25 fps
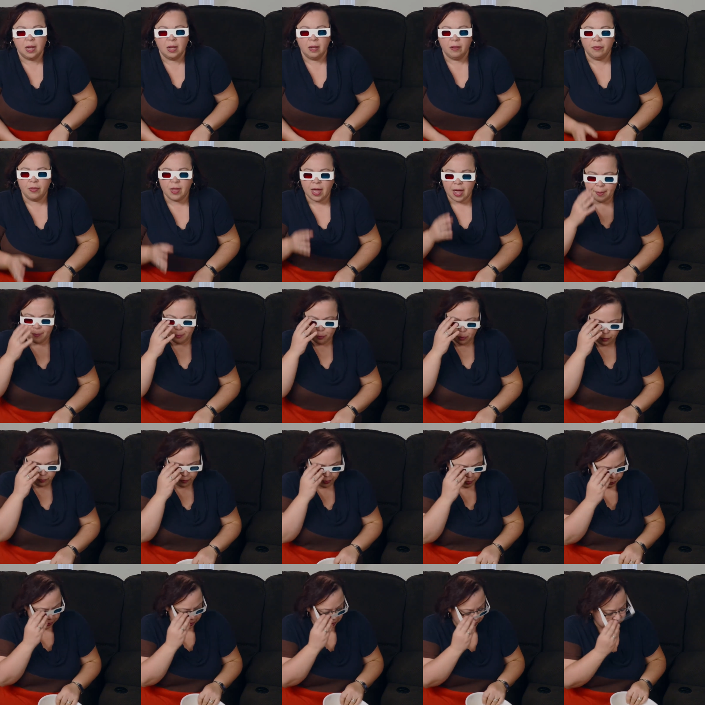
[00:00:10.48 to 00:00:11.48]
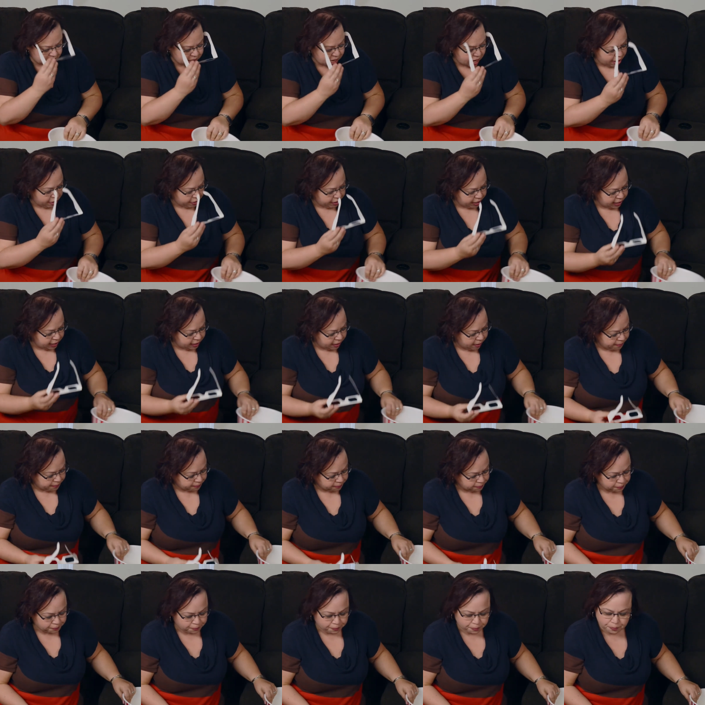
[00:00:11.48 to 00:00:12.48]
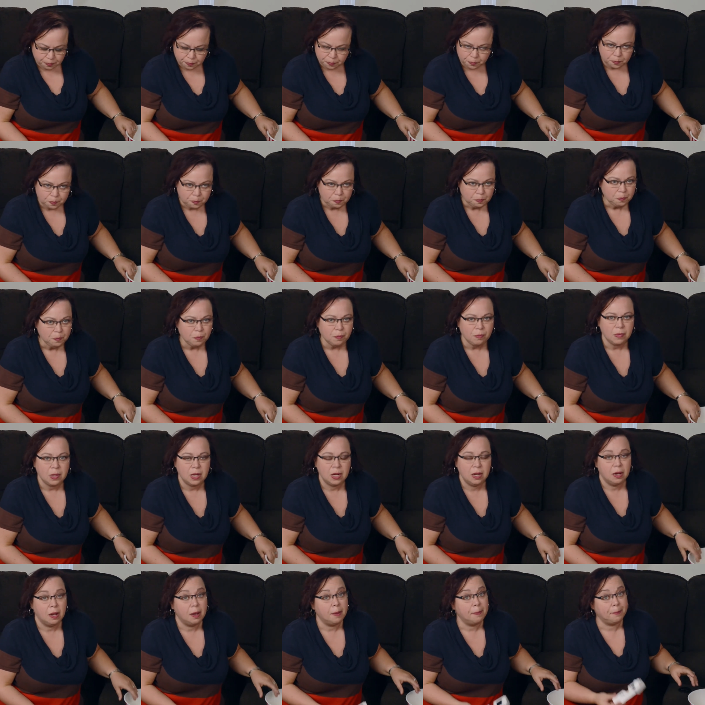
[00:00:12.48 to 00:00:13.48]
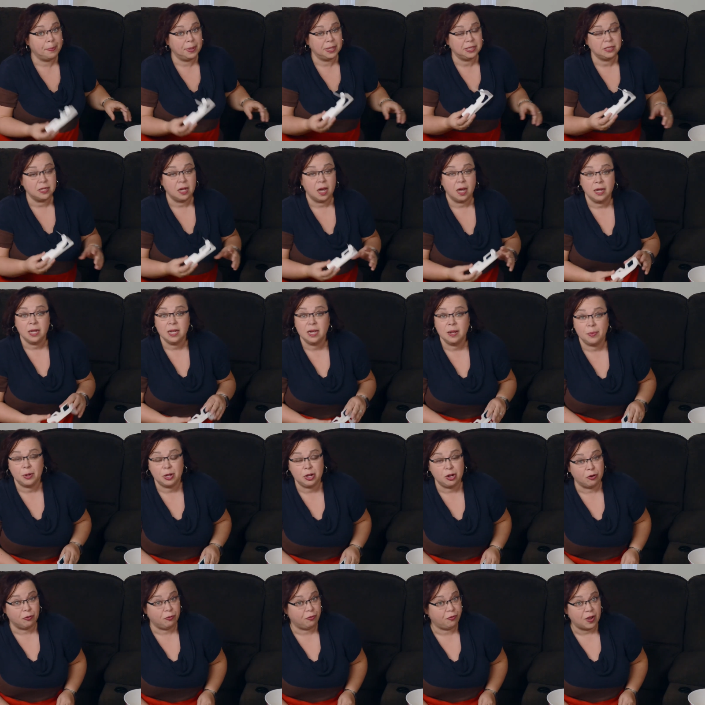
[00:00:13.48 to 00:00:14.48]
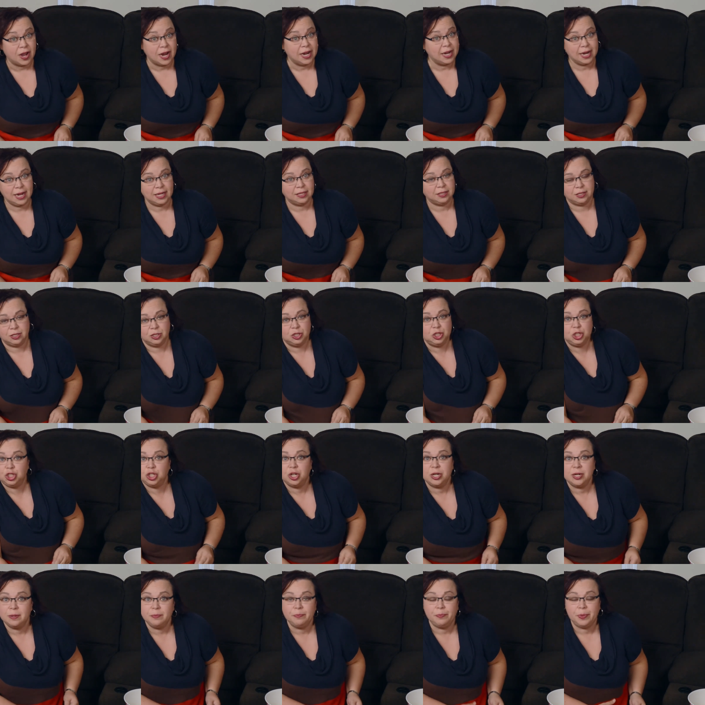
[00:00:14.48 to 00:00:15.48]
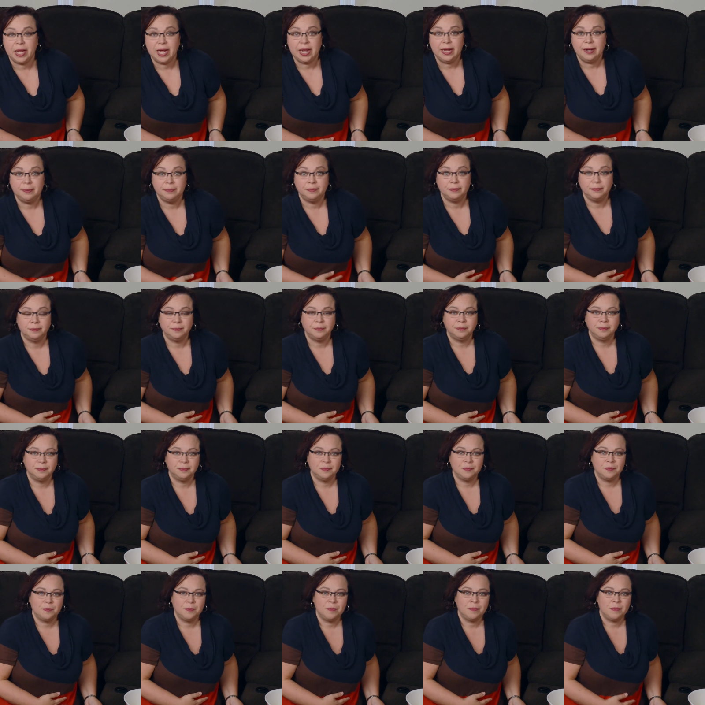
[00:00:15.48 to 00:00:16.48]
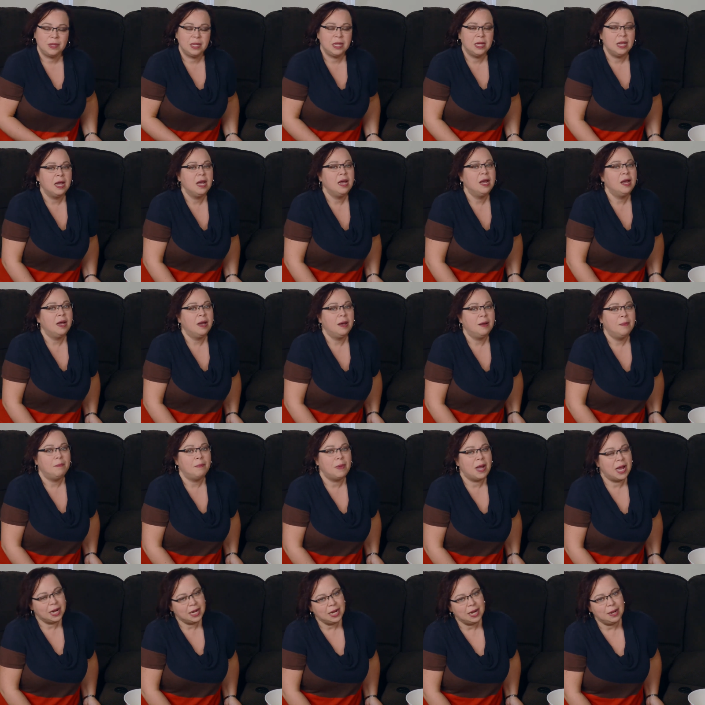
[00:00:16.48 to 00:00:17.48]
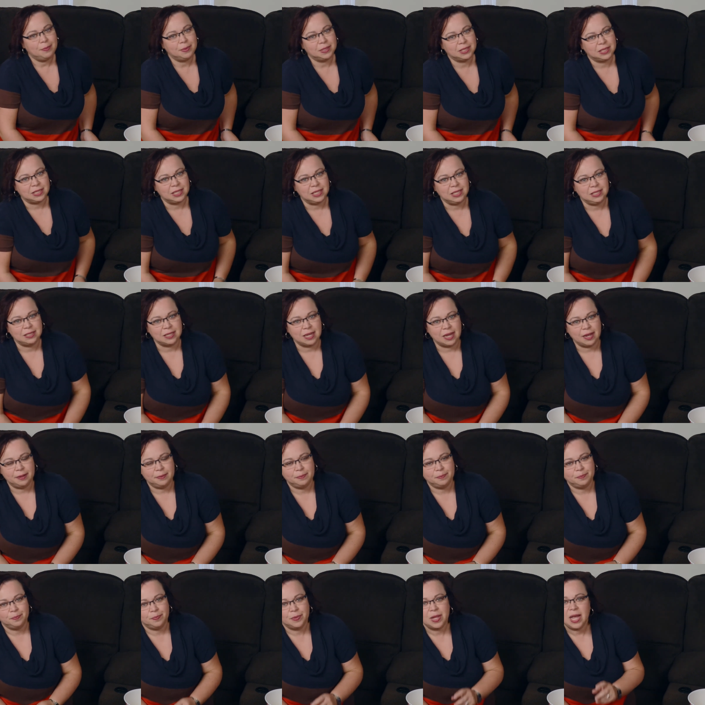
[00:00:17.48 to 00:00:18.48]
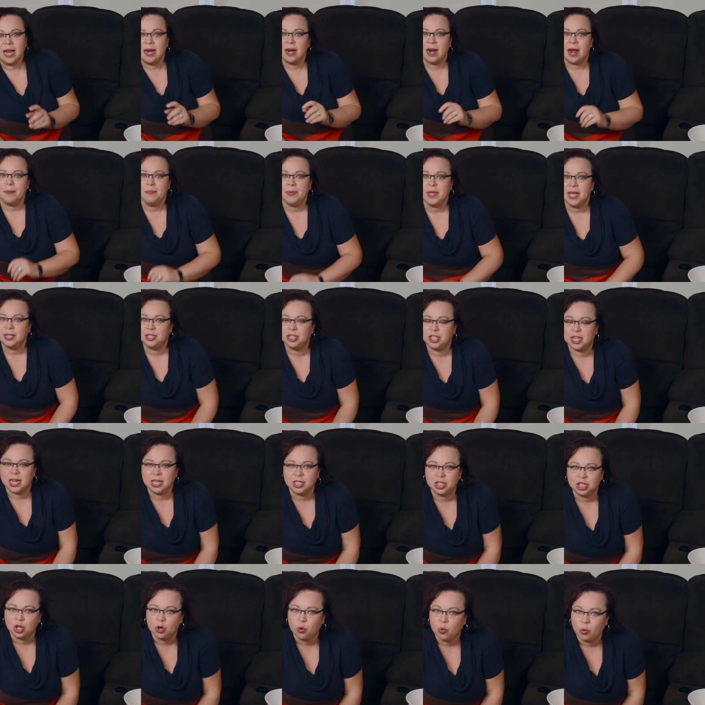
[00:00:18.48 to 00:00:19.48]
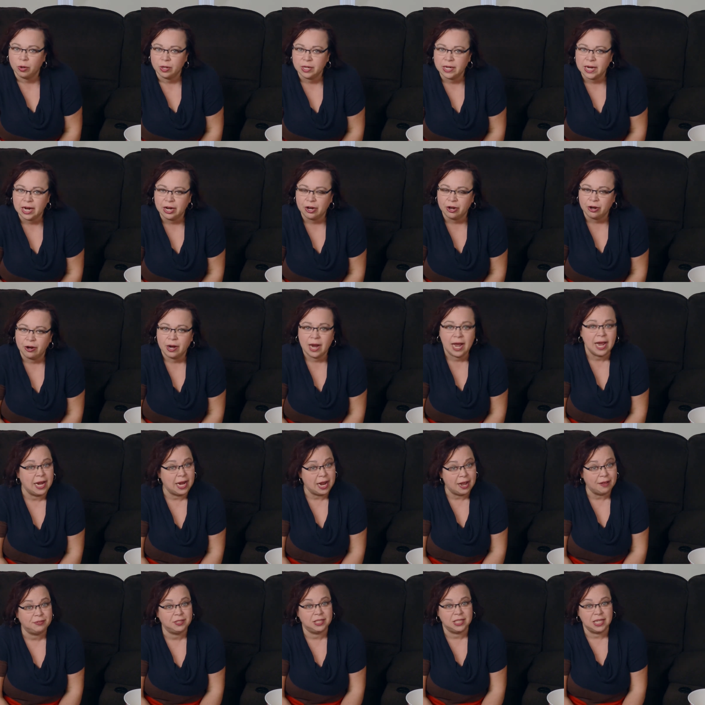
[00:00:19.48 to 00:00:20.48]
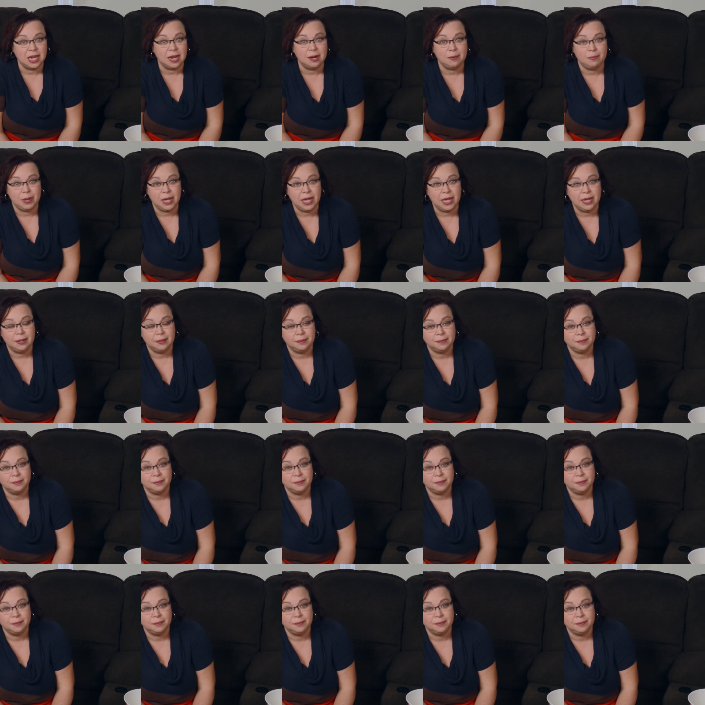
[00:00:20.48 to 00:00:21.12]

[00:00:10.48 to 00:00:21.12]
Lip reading: That movie was scary. But talking about your finances shouldn't be. My name is Lisa, and I'm the Education Coordinator at FCNB.